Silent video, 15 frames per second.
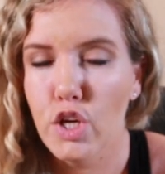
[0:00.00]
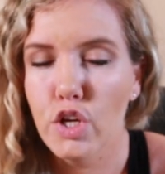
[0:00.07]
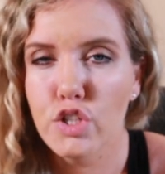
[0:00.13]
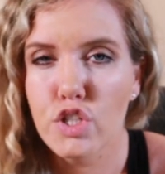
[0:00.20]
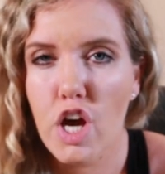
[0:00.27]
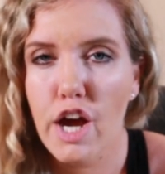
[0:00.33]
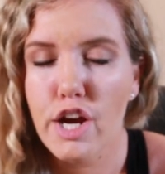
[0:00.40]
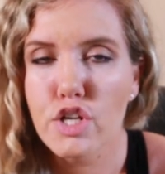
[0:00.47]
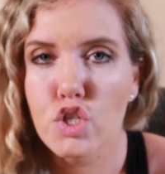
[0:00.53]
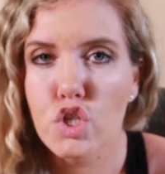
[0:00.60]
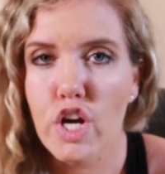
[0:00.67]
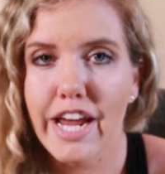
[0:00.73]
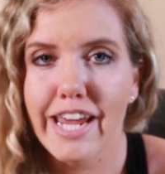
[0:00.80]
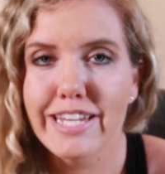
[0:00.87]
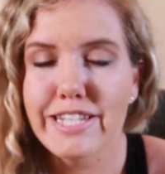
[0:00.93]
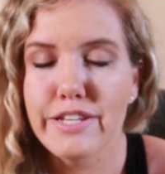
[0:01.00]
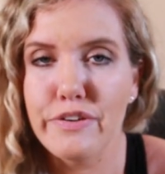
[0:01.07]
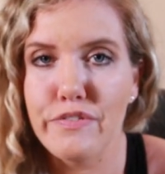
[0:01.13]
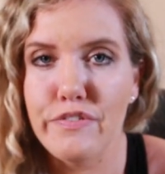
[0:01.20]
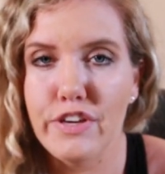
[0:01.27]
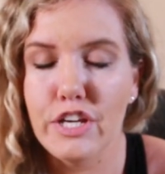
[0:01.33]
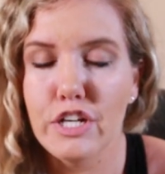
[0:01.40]
Your dog is trying to
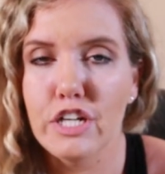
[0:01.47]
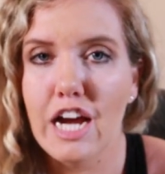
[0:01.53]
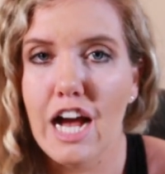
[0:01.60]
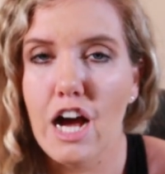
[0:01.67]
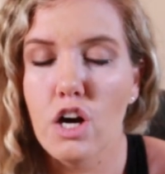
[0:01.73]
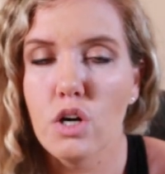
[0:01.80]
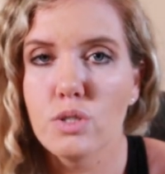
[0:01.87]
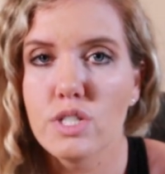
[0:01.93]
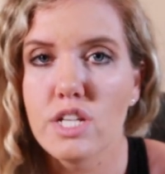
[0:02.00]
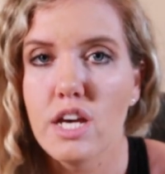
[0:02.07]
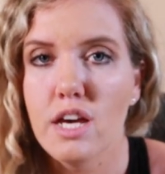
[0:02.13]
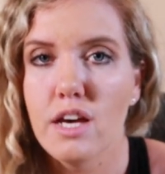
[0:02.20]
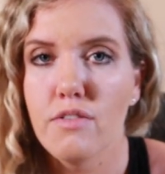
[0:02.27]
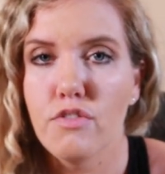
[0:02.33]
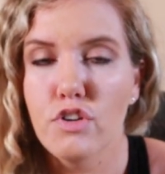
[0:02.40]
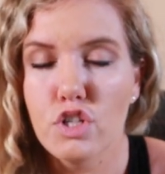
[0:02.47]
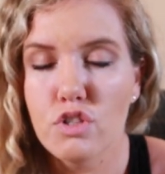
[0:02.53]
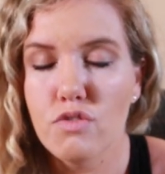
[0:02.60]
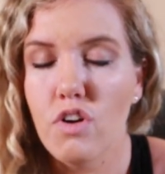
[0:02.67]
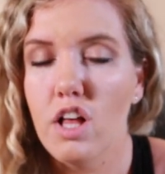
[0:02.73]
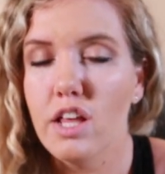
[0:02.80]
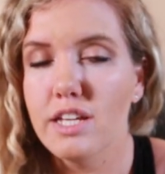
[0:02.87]
figure out,
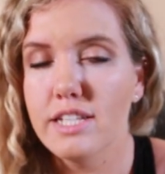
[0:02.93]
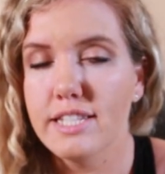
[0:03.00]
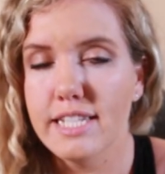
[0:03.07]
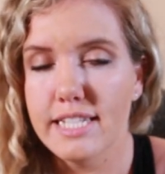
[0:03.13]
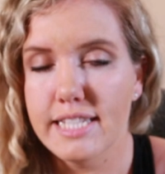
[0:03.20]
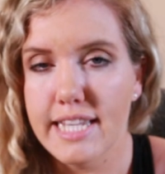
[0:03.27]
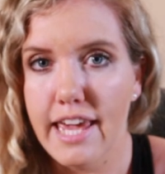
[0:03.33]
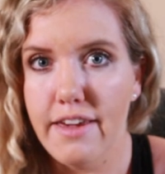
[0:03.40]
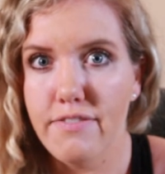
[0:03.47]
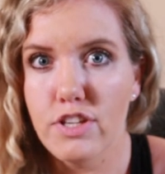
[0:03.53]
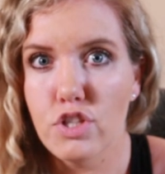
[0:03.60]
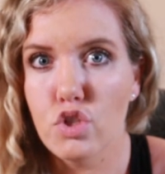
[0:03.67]
first of all, is he safe?